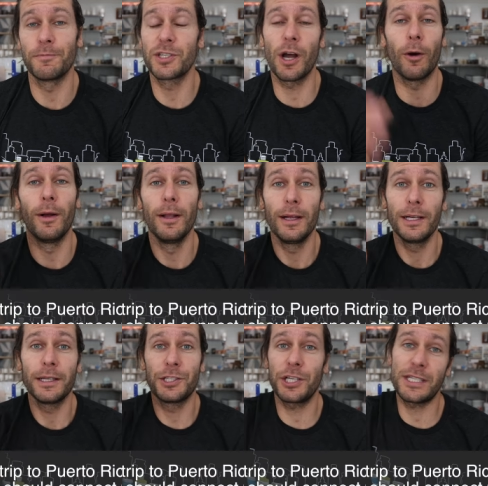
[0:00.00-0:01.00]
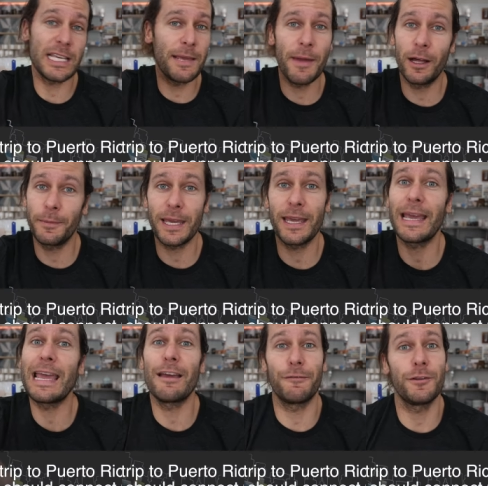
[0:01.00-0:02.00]
So just email
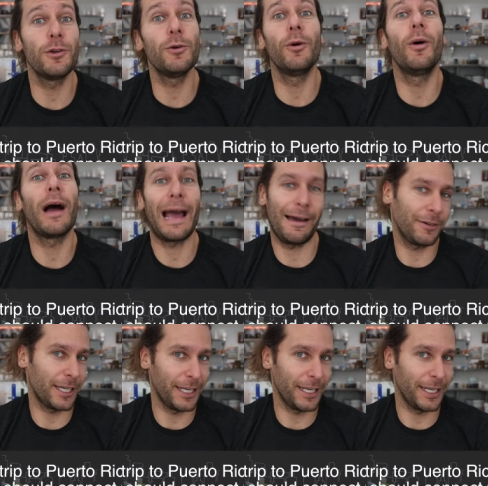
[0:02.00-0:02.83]
me if you have a